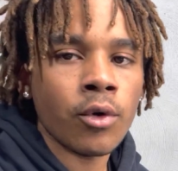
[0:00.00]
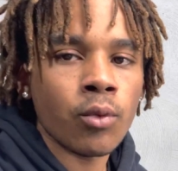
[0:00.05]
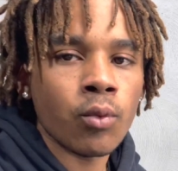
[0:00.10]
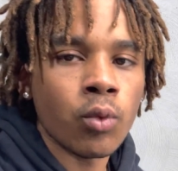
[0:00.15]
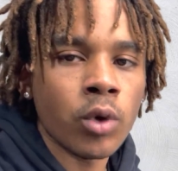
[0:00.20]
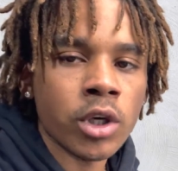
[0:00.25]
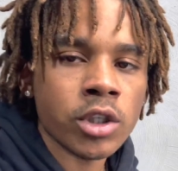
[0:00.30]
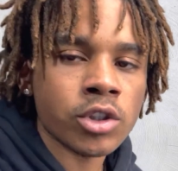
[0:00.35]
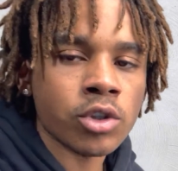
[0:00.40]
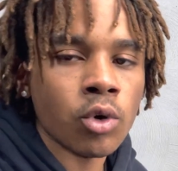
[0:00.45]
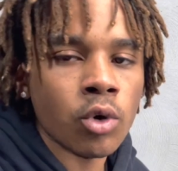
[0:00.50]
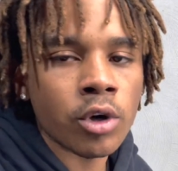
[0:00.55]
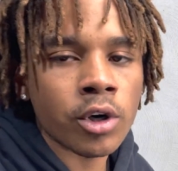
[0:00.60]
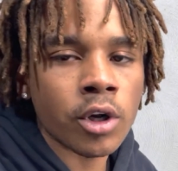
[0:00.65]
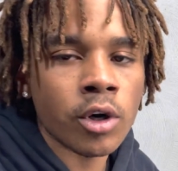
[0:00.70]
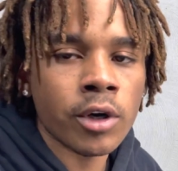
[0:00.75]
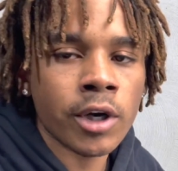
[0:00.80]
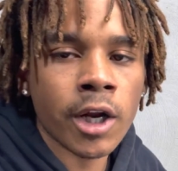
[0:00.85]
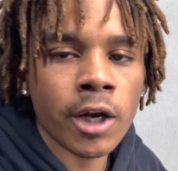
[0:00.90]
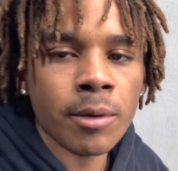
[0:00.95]
What's going
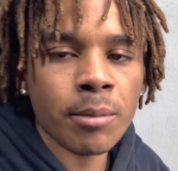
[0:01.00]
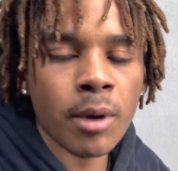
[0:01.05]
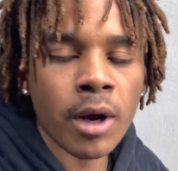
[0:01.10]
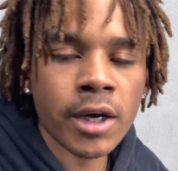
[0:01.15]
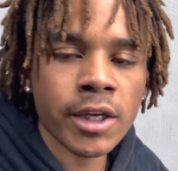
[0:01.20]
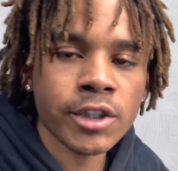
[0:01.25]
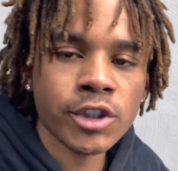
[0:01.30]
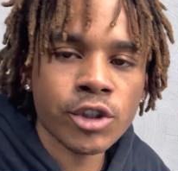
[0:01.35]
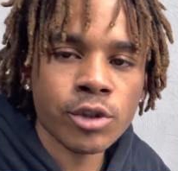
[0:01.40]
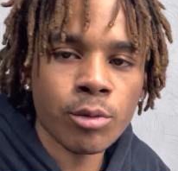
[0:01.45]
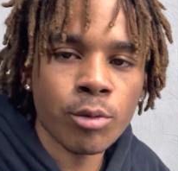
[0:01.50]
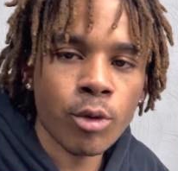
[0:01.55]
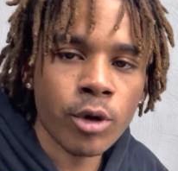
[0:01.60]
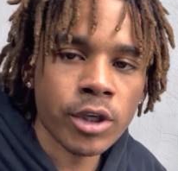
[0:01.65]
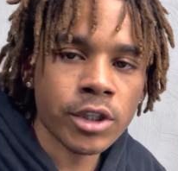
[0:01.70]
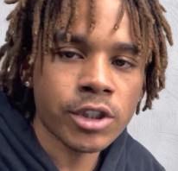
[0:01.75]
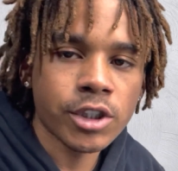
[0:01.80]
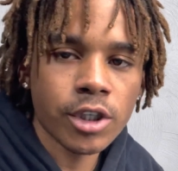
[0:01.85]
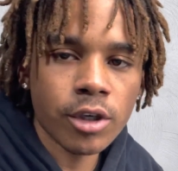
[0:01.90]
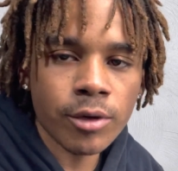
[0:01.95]
on, everybody? It's your boy
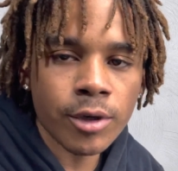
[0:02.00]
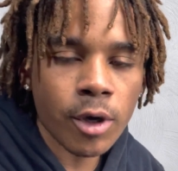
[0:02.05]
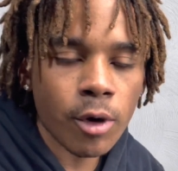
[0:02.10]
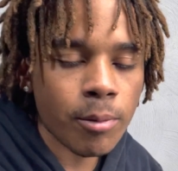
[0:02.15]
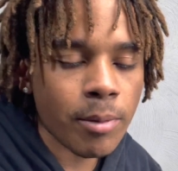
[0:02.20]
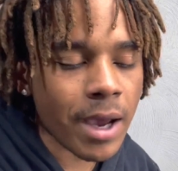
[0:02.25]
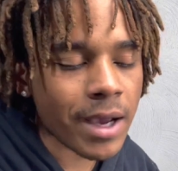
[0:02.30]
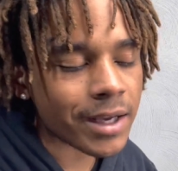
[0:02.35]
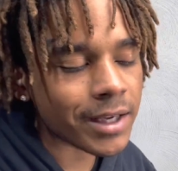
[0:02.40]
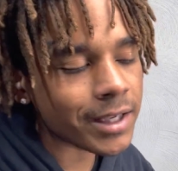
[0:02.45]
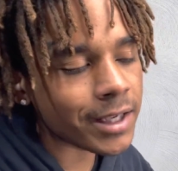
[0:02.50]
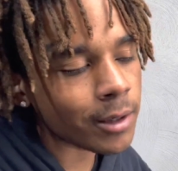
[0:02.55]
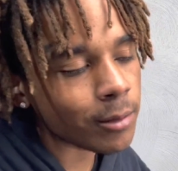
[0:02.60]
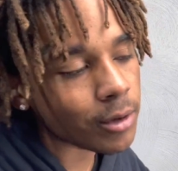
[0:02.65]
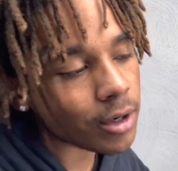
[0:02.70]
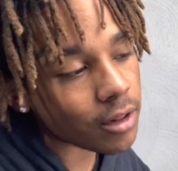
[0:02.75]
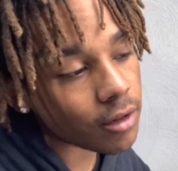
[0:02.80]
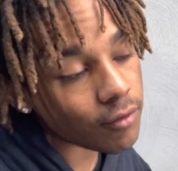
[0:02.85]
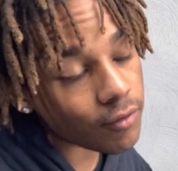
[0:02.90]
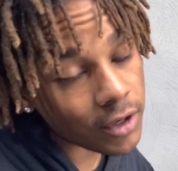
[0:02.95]
Gerio, back again with
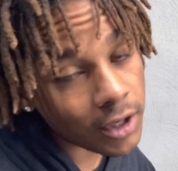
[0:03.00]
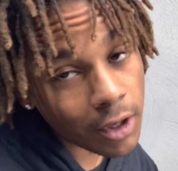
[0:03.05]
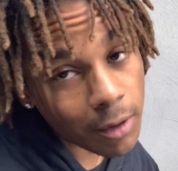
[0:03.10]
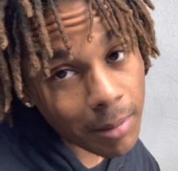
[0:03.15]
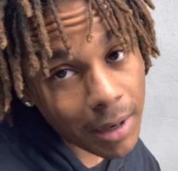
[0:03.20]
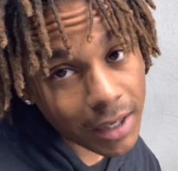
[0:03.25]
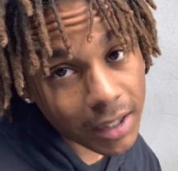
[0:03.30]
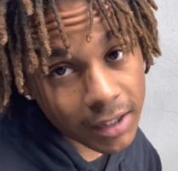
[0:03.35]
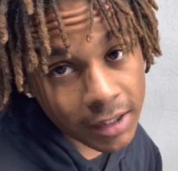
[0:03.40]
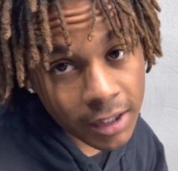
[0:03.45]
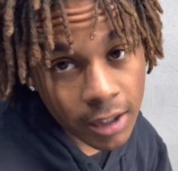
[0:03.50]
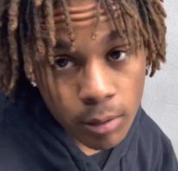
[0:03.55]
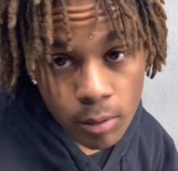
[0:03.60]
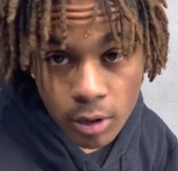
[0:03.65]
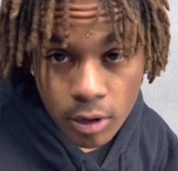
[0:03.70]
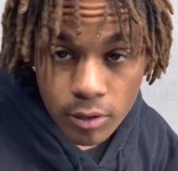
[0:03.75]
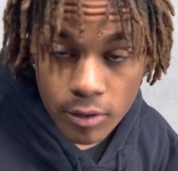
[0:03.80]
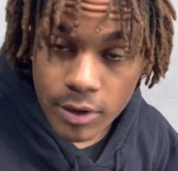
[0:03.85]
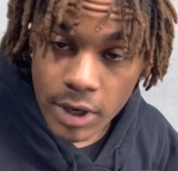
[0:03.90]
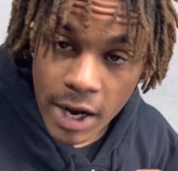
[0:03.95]
another video, back again with
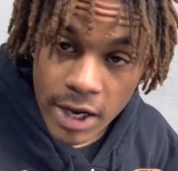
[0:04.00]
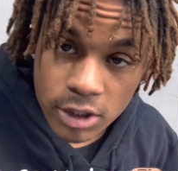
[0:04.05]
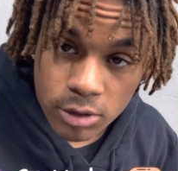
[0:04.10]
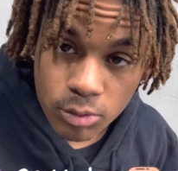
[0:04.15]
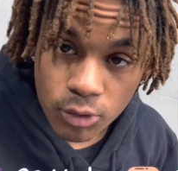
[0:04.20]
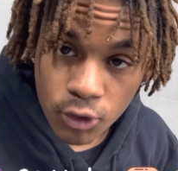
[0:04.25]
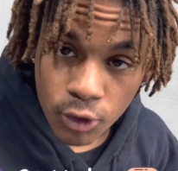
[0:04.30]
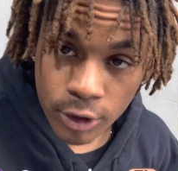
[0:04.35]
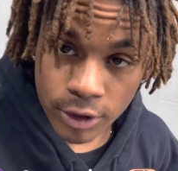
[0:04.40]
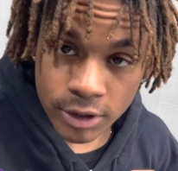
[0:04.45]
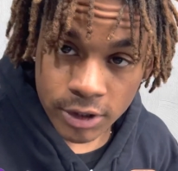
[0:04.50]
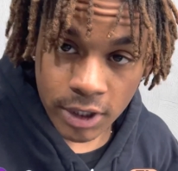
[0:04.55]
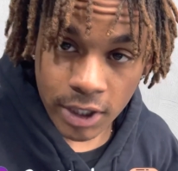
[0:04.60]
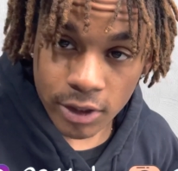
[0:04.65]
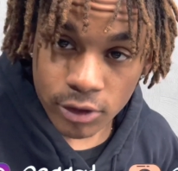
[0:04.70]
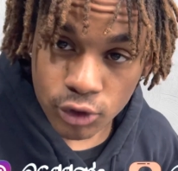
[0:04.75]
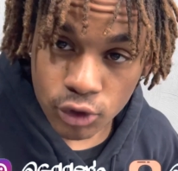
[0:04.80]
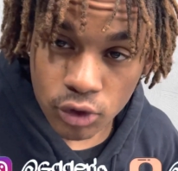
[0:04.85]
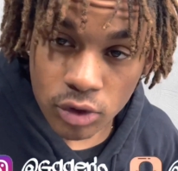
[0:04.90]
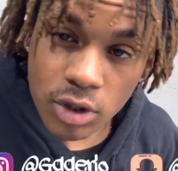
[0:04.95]
another reaction for you to
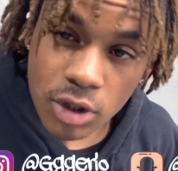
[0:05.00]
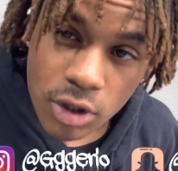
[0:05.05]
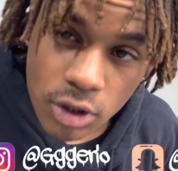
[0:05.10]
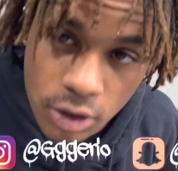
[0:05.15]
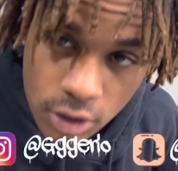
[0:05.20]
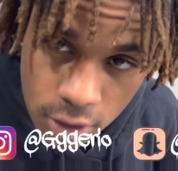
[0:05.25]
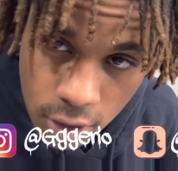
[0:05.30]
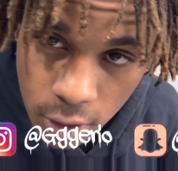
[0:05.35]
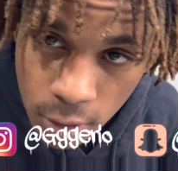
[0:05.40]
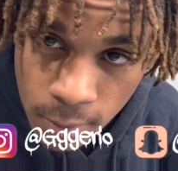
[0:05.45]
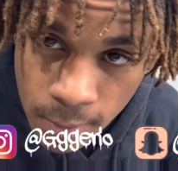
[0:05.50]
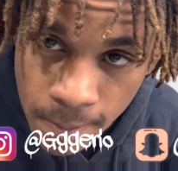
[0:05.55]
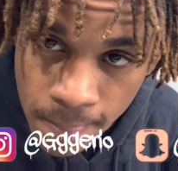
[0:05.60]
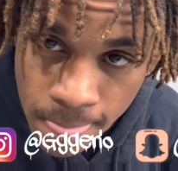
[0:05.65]
actually do.